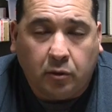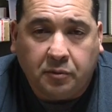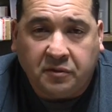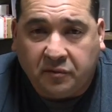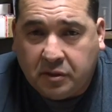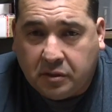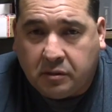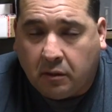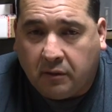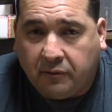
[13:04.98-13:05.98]
hopes and visions
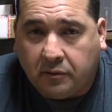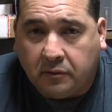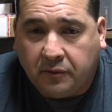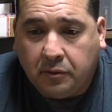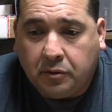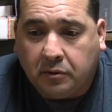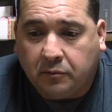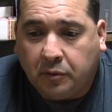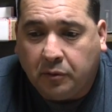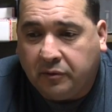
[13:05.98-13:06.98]
are for the future
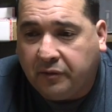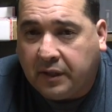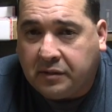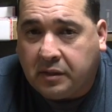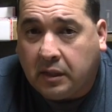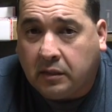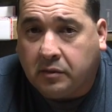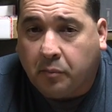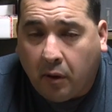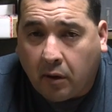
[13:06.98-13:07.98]
of Bula Defense and
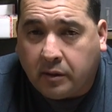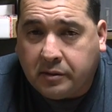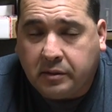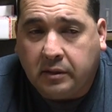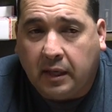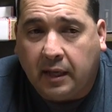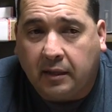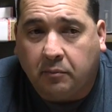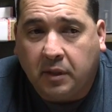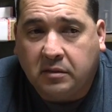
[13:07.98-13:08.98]
his parts.
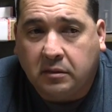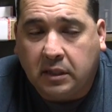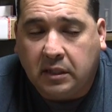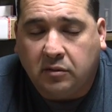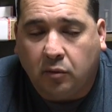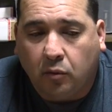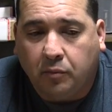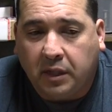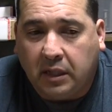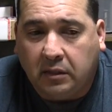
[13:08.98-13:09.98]
And basically, he told
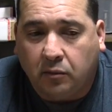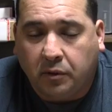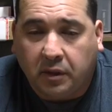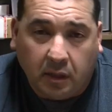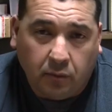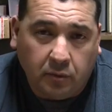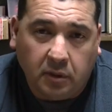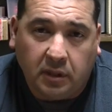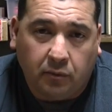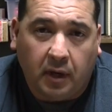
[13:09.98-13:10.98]
me the one thing that
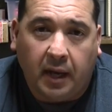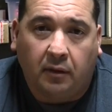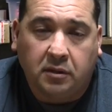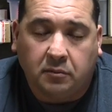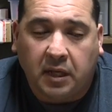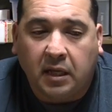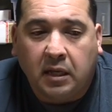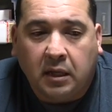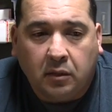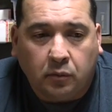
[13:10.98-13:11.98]
really rung out to me
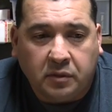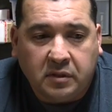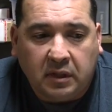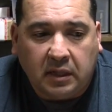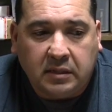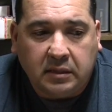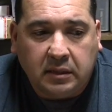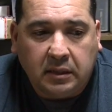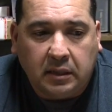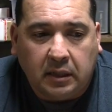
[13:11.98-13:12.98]
was that
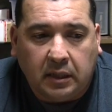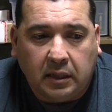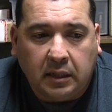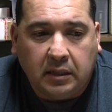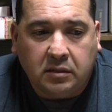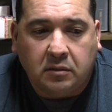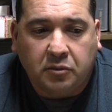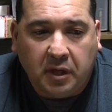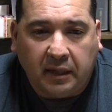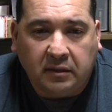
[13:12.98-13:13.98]
uh, his
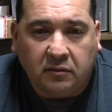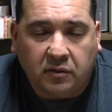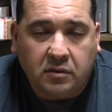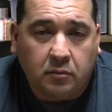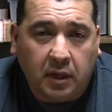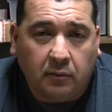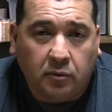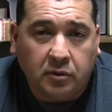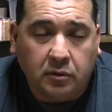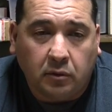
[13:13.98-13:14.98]
objective is to be
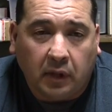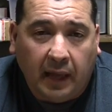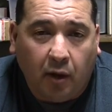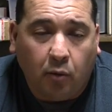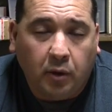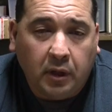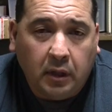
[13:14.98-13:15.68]
able to allow